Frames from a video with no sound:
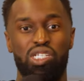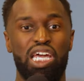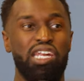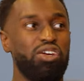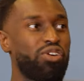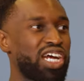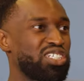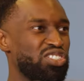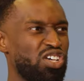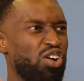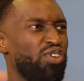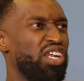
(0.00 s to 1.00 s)
Danny Granger's
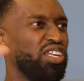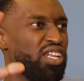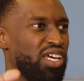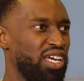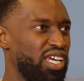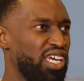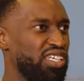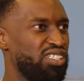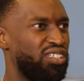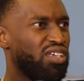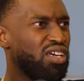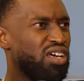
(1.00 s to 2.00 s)
already in the league.
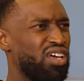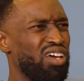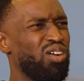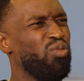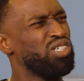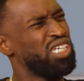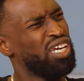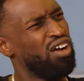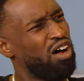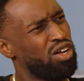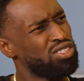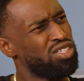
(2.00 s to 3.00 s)
Was he an
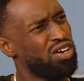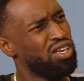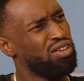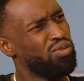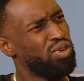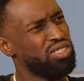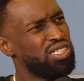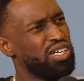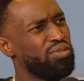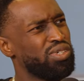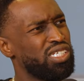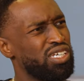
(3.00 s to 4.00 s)
all-star? Which
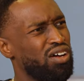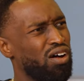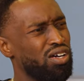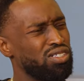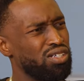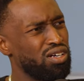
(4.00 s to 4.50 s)
year was he an all-star?